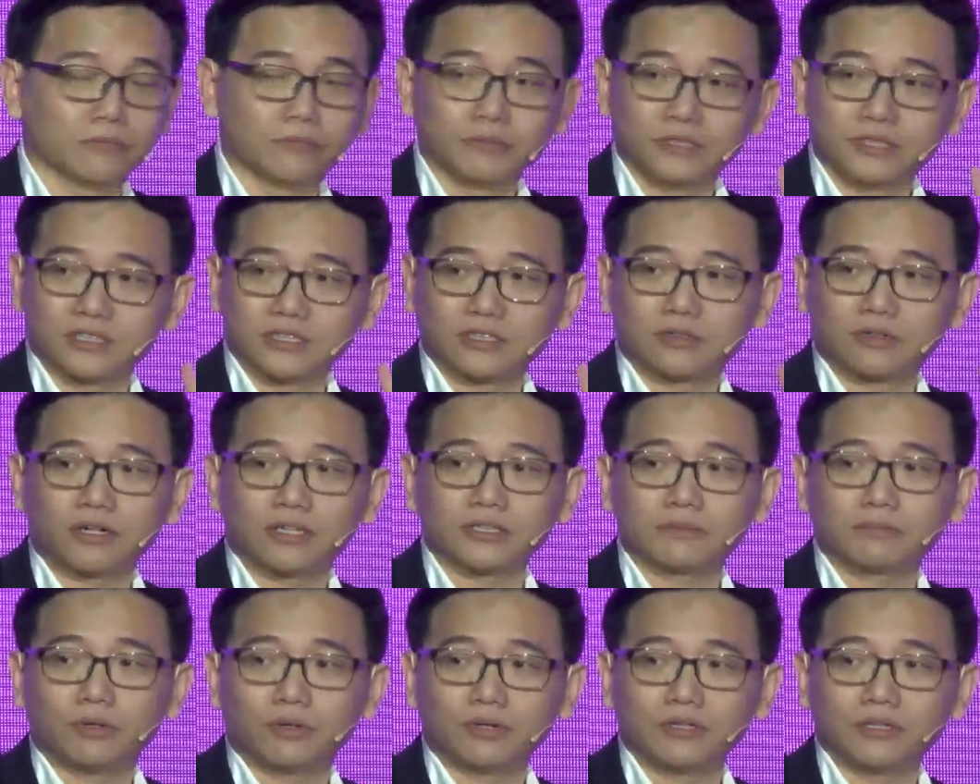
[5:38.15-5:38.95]
which is
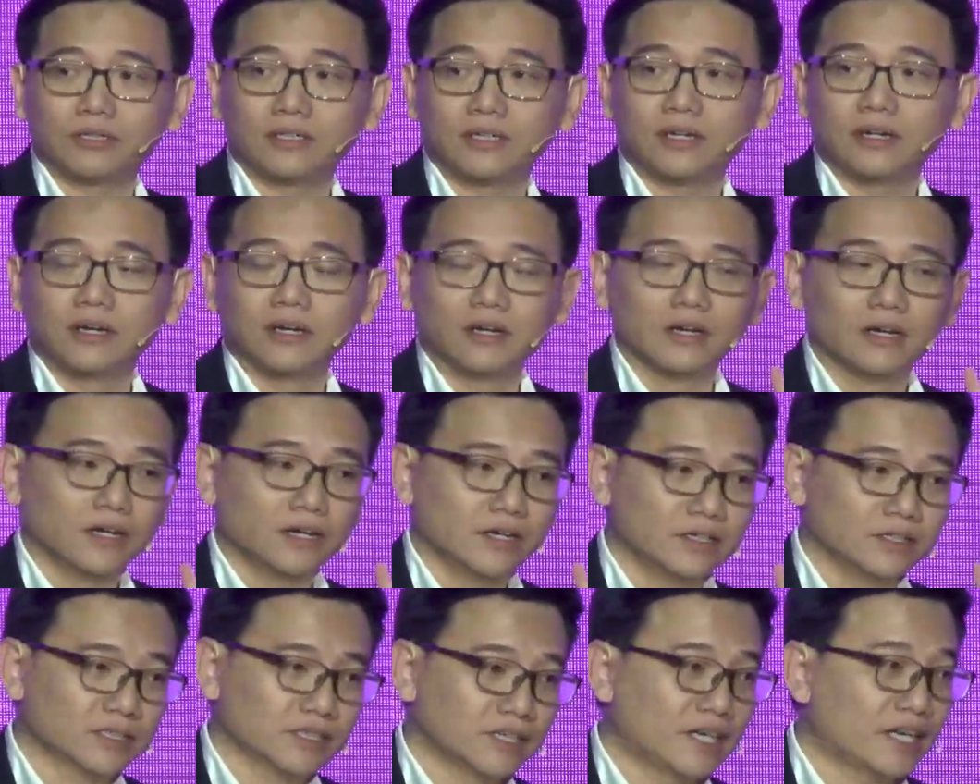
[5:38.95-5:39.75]
cross-border
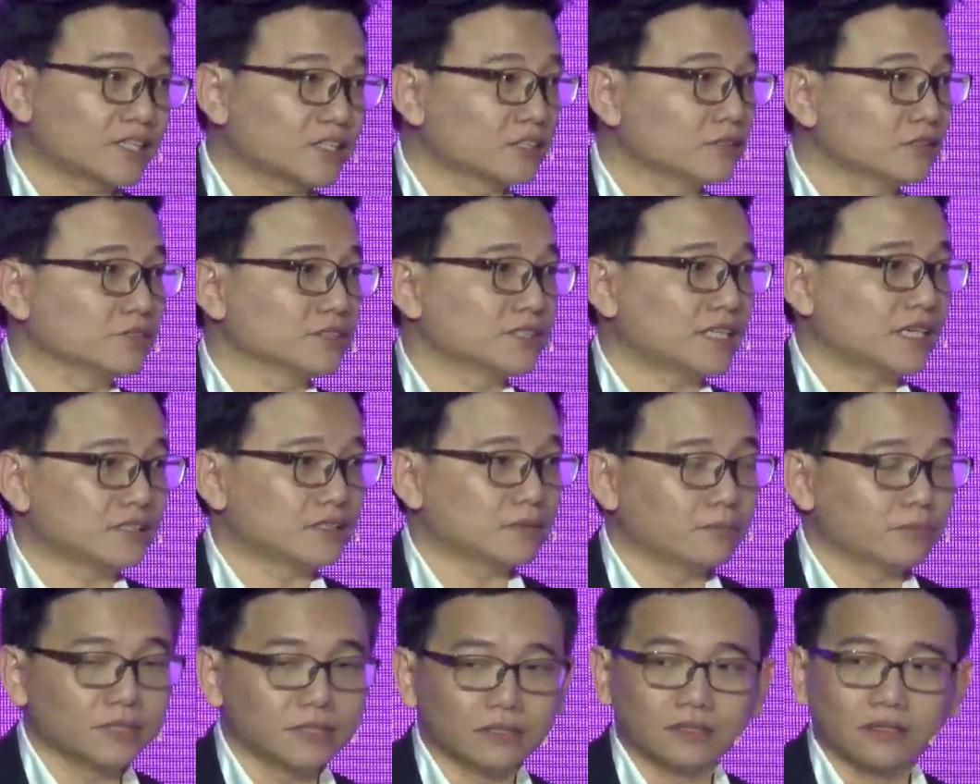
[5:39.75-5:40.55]
international
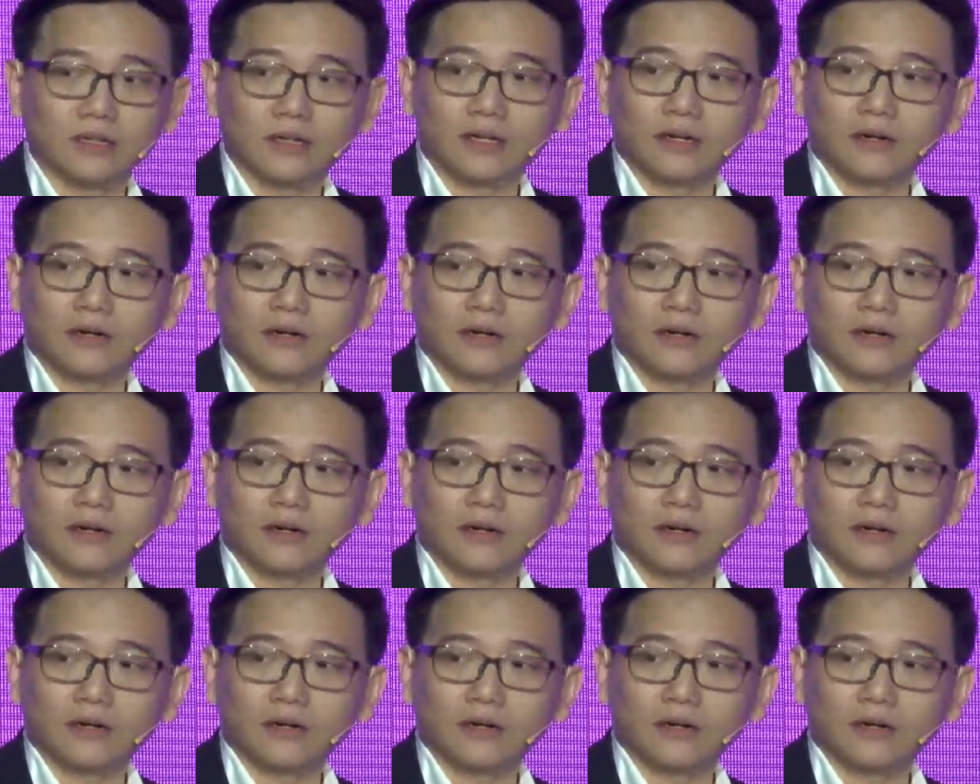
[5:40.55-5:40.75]
settlement.